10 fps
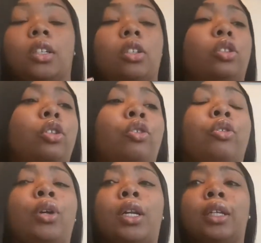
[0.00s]
You know, girl,
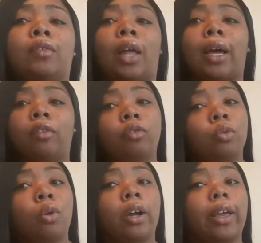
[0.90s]
you gotta live life and
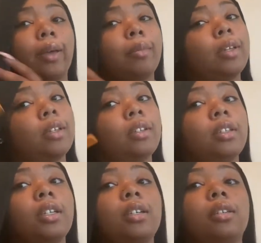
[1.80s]
do all that, but
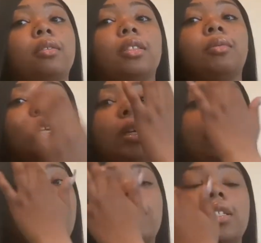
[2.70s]
yeah. Sometimes I be
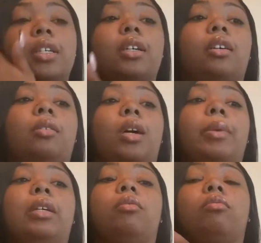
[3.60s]
want a son. I
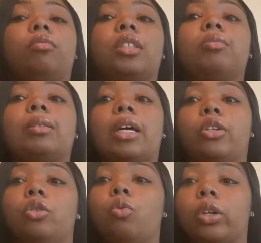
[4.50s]
mean, sometimes I
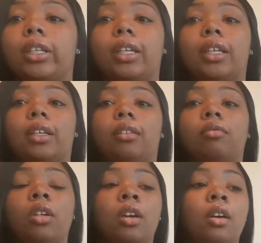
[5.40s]
do want a kid,
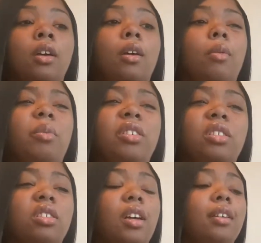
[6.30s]
but it's
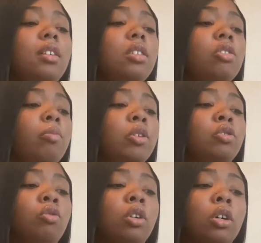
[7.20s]
just like, it's so much
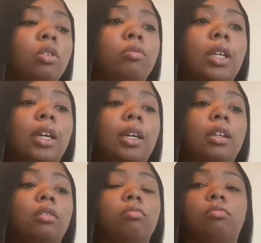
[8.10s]
you want
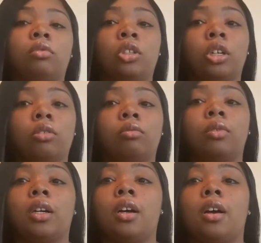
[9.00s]
that, you know.
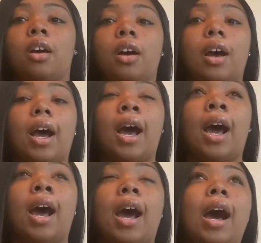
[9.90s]

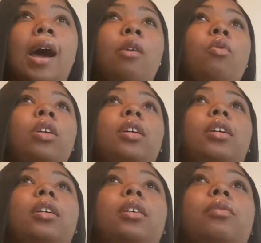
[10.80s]
I wanna